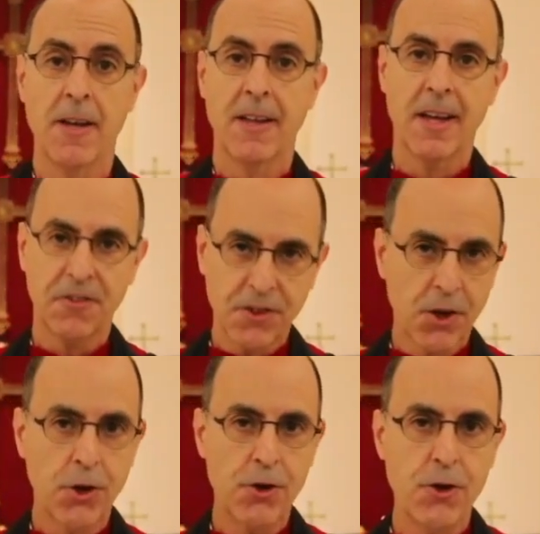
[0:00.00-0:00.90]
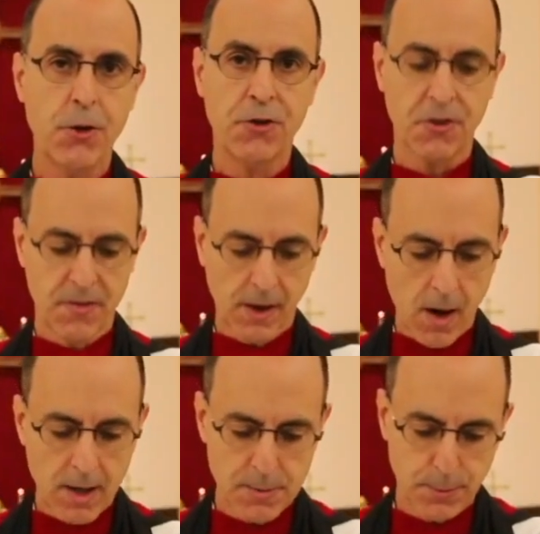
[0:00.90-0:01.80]
That is the good news of the
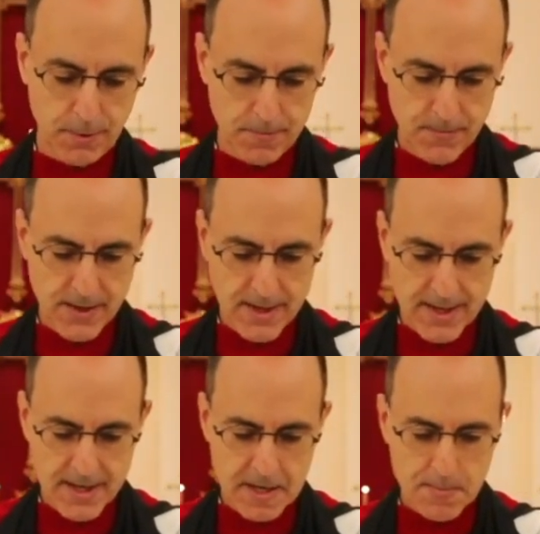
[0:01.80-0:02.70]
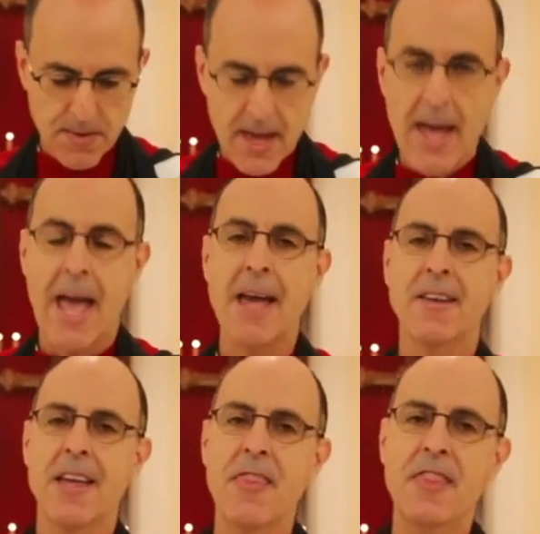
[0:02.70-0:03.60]
gospel. And
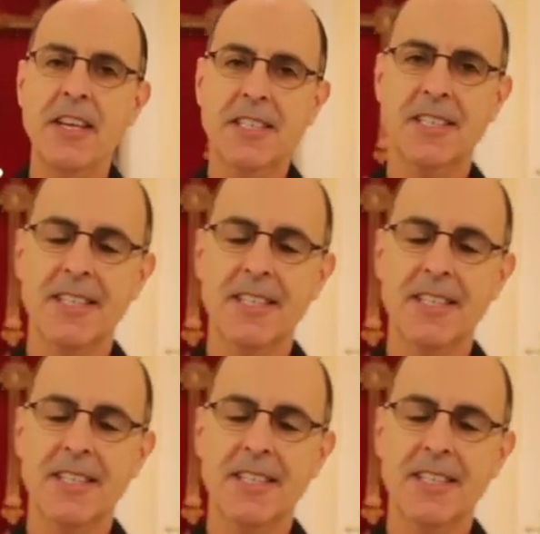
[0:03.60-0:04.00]
in this